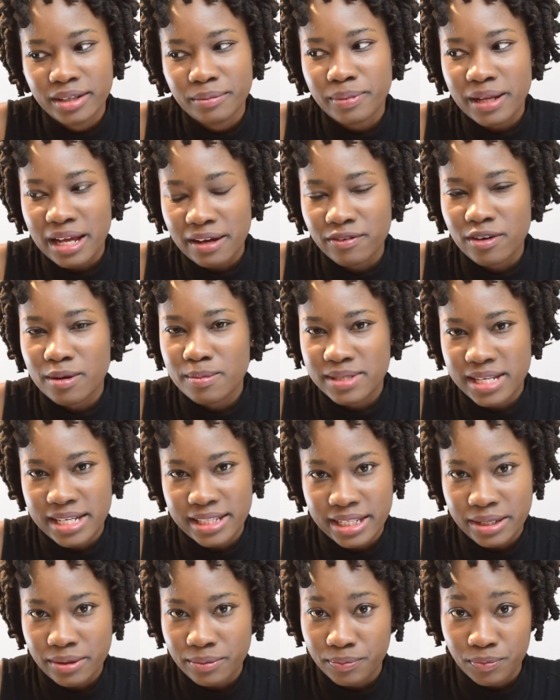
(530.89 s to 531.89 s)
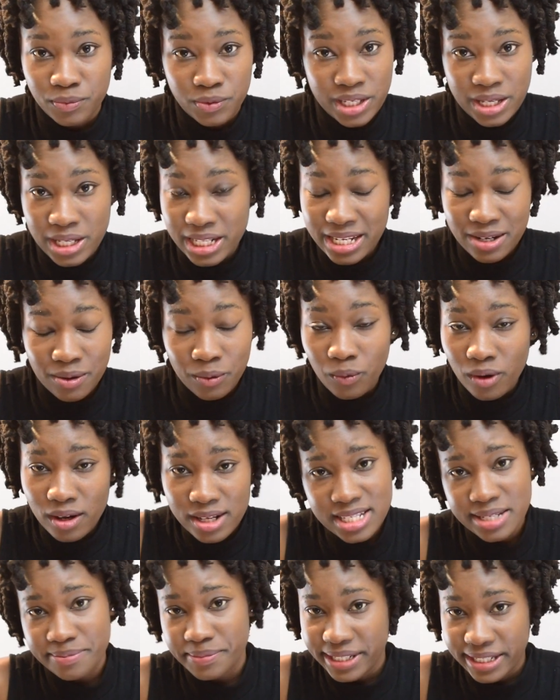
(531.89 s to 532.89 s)
platforms that they didn't
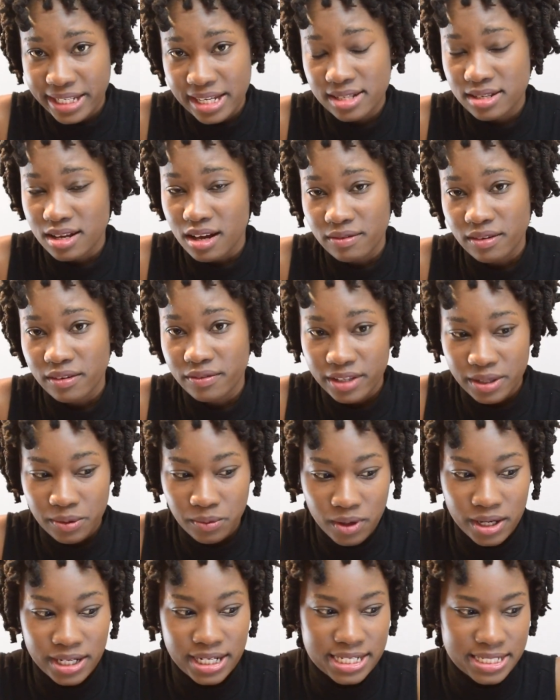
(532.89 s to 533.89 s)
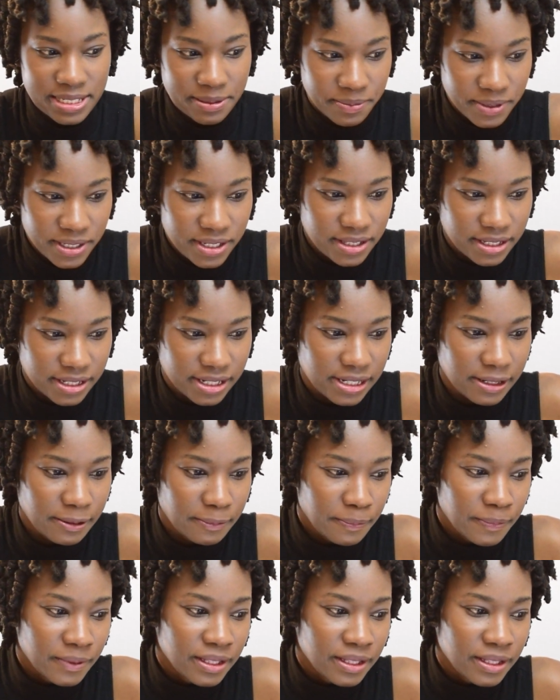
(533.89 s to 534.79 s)
want to be kicked off of. They wanted to be there.